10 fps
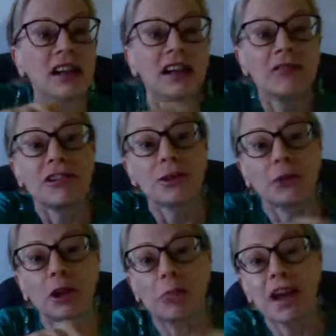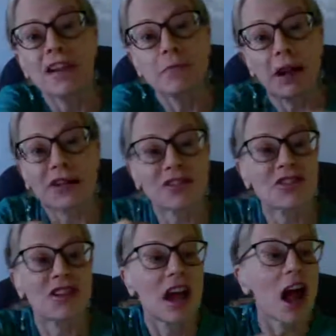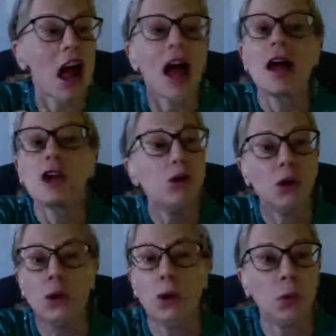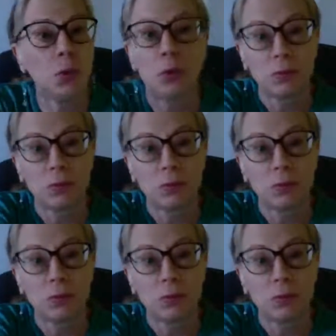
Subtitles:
with the real bad parts? No.